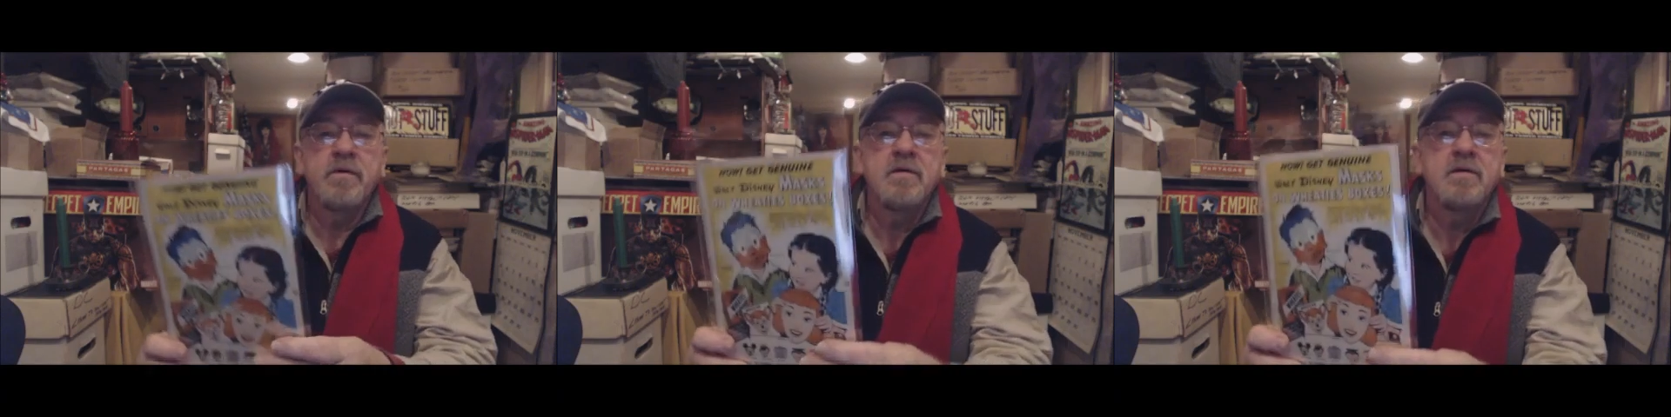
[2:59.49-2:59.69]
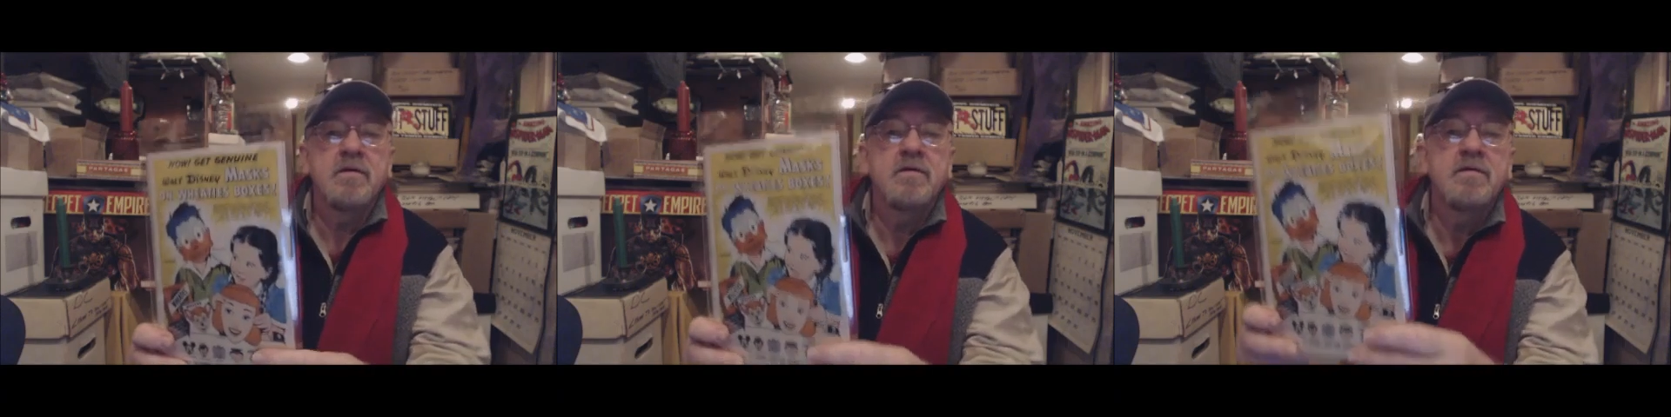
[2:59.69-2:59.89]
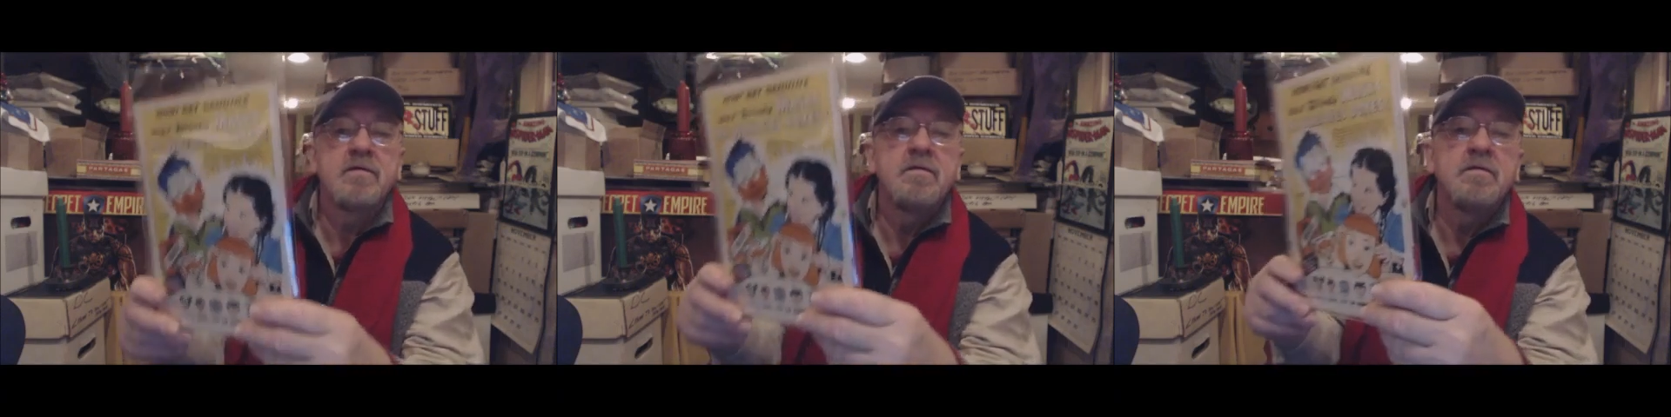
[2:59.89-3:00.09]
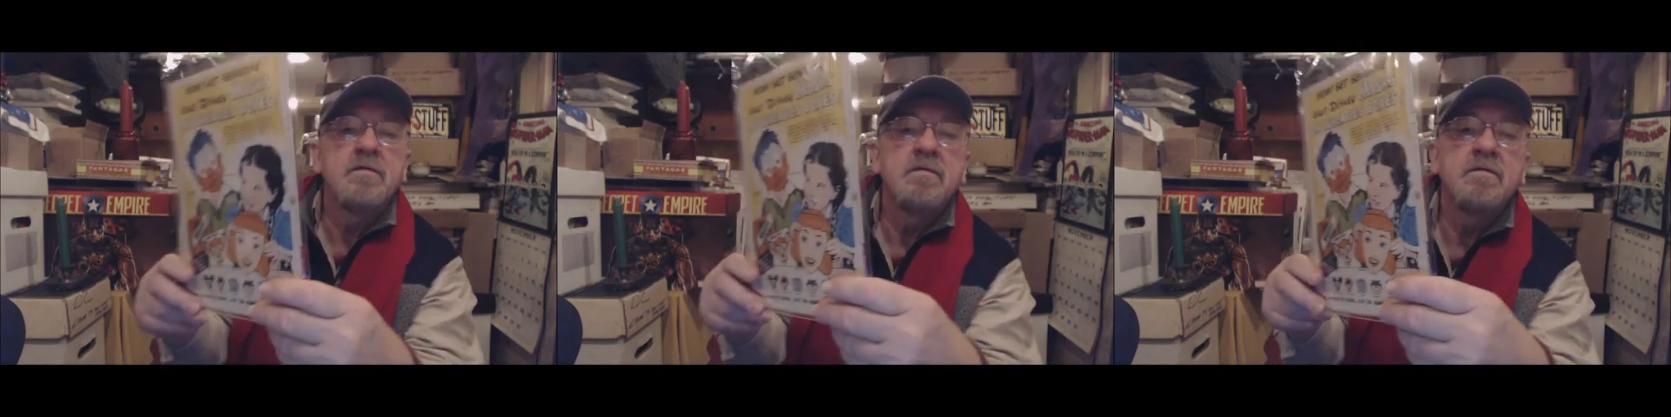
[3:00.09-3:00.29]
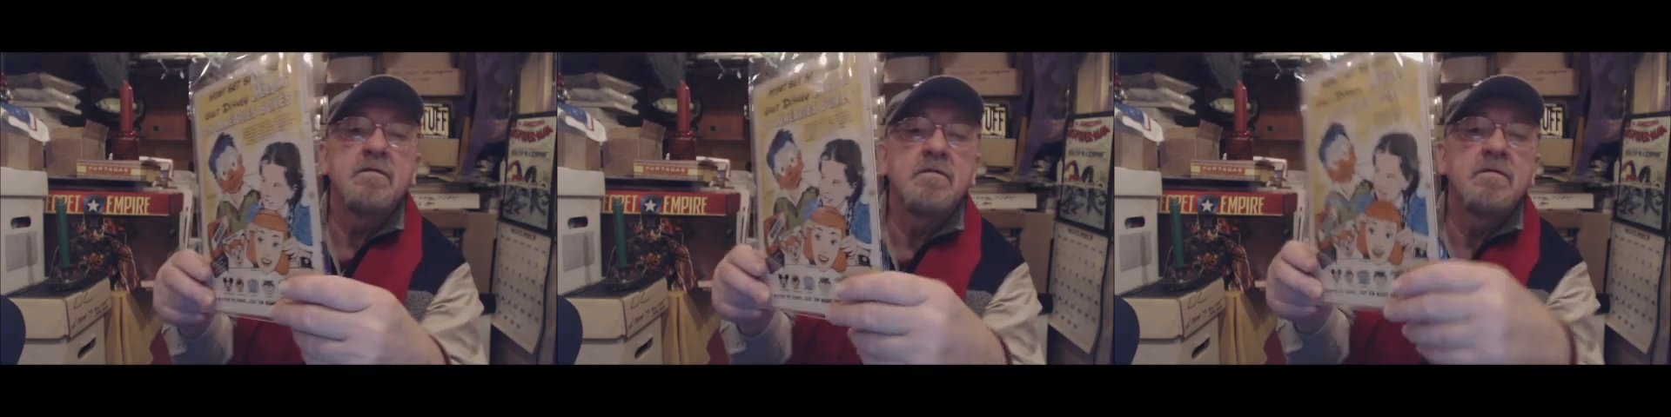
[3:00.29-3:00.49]
because
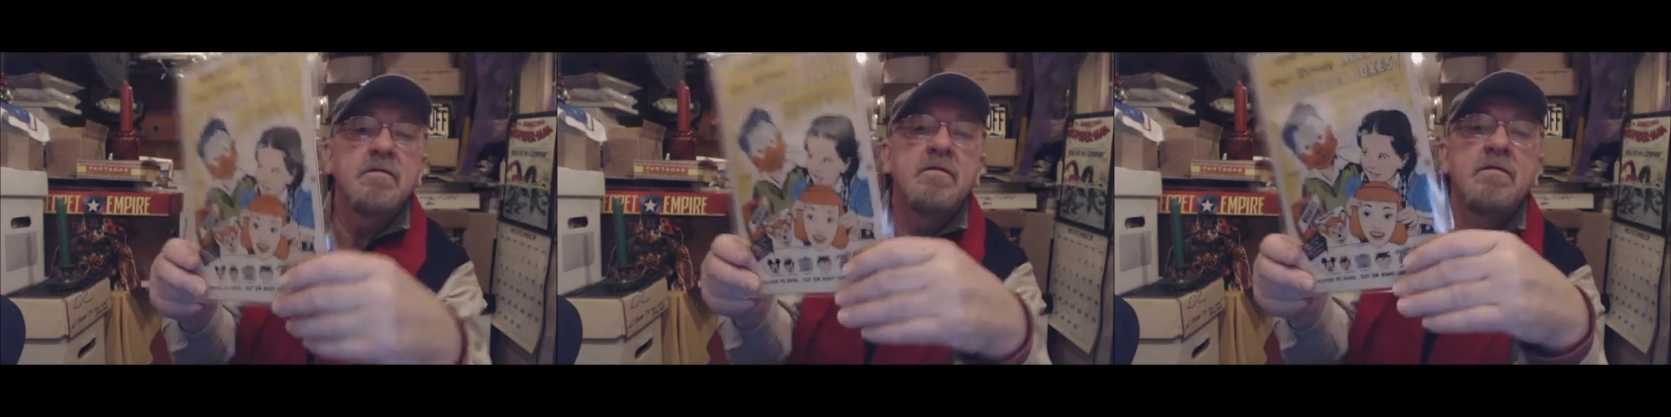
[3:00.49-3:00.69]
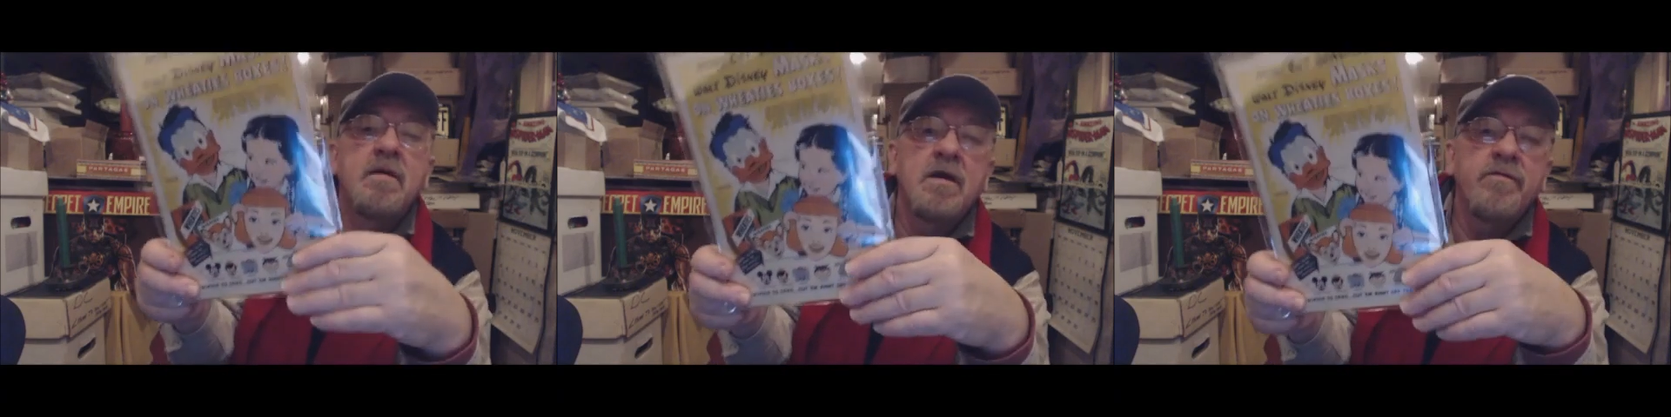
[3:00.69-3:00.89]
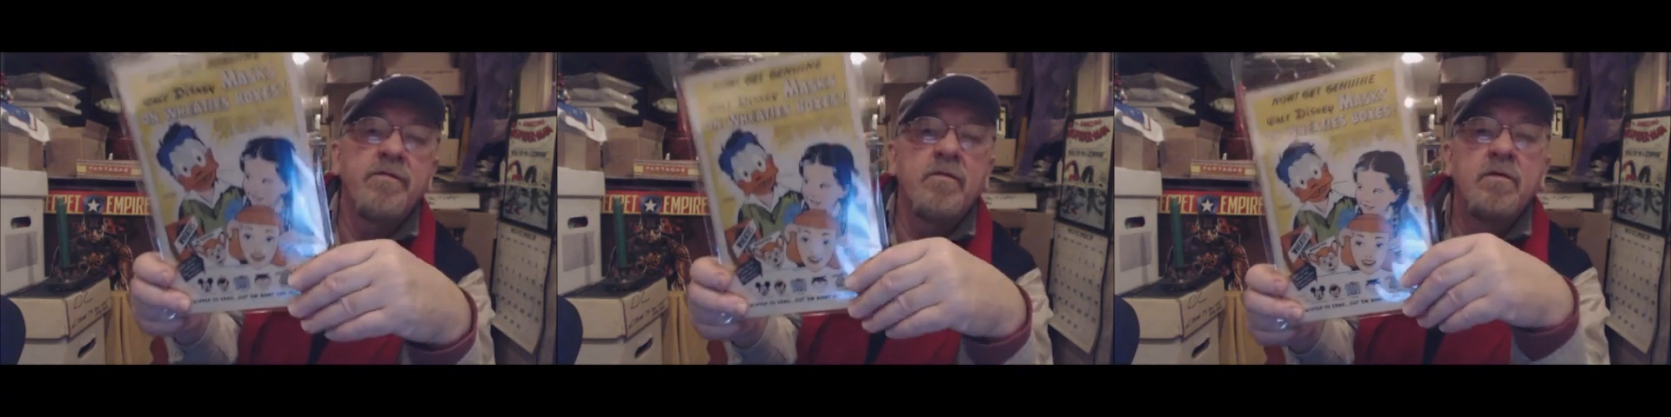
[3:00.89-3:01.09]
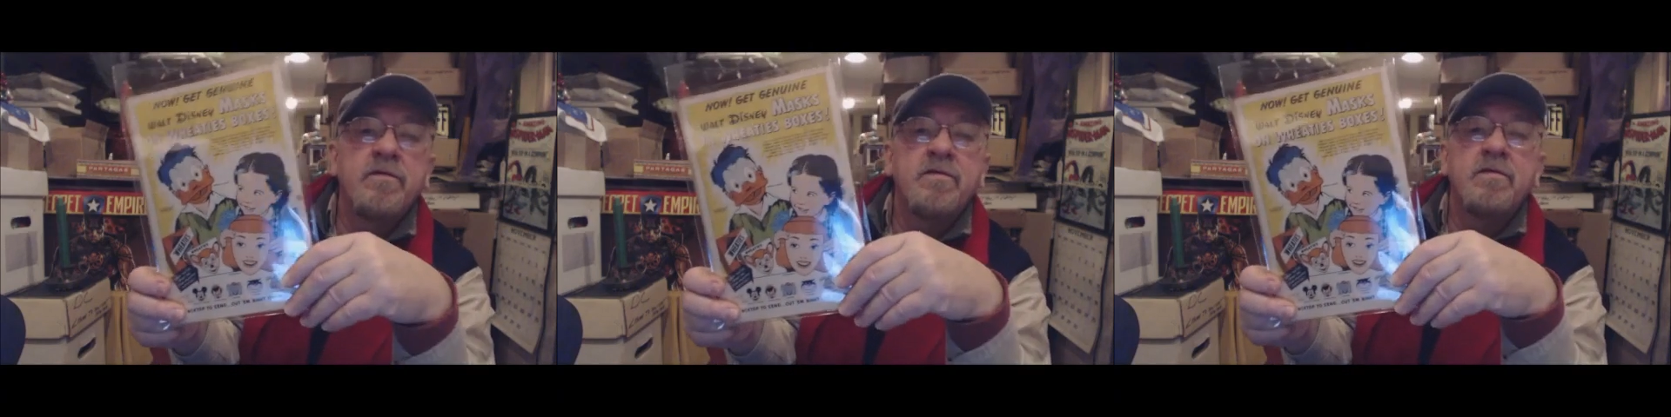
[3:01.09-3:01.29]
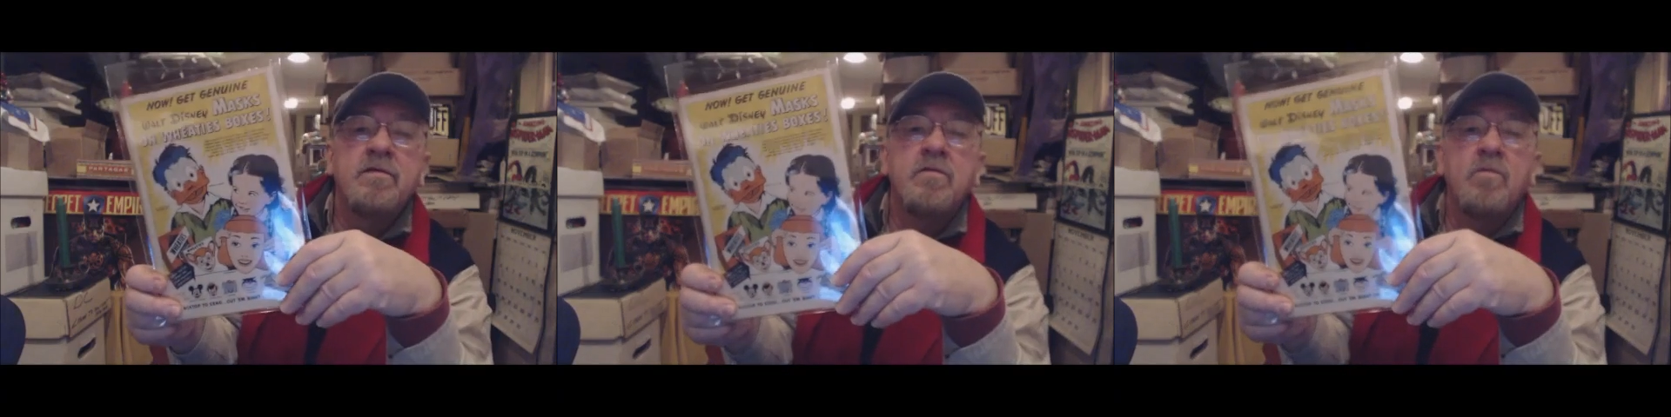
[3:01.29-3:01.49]
every once